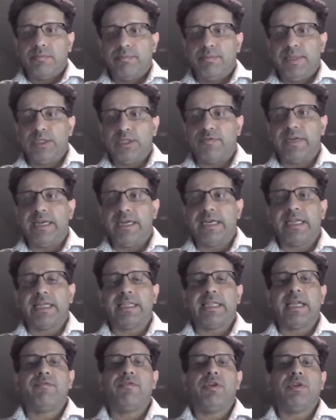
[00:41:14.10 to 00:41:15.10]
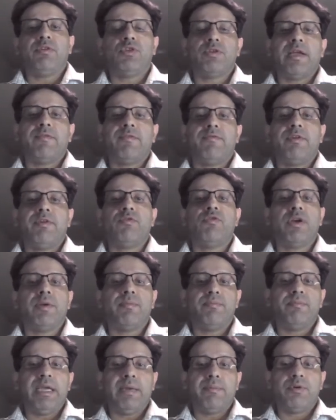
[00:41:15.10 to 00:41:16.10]
piece of data that we
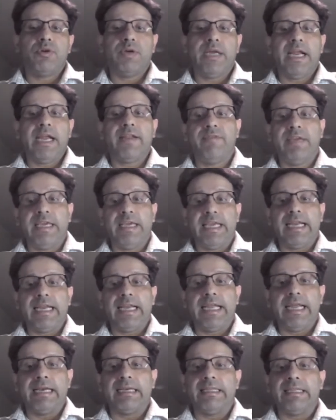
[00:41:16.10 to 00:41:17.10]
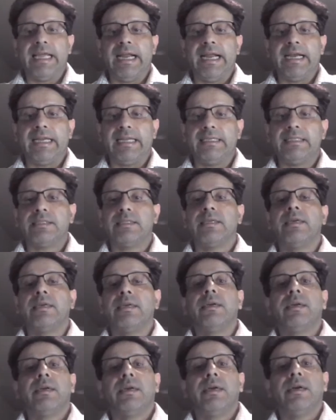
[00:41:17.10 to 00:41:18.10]
would be able to get, if we can get that, is
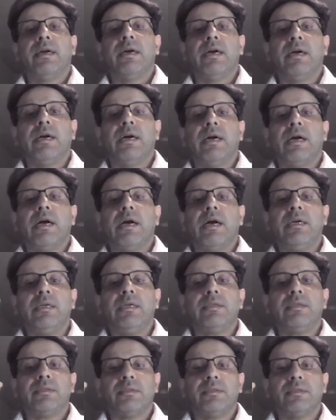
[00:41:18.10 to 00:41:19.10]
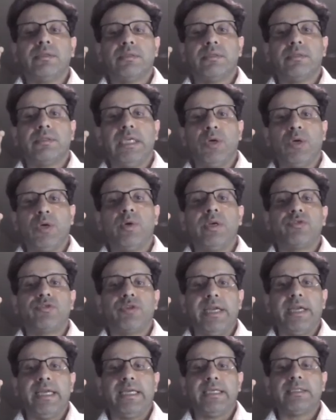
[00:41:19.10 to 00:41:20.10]
a SQL
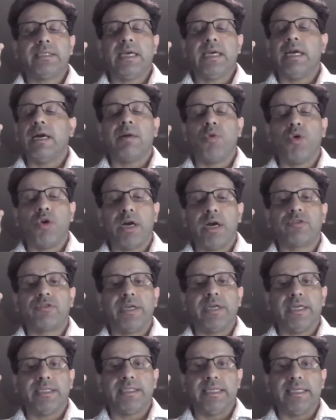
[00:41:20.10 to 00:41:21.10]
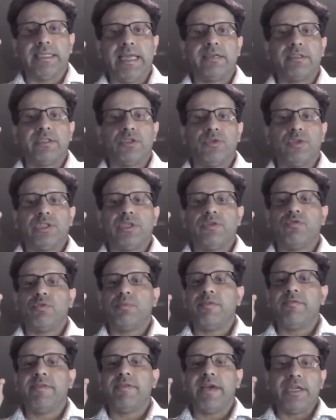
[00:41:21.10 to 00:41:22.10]
trace, a Moca trace in that situation would
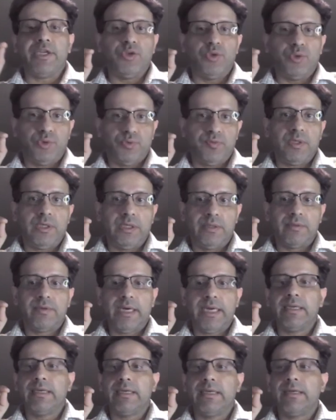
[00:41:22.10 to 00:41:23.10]
be very useful, right?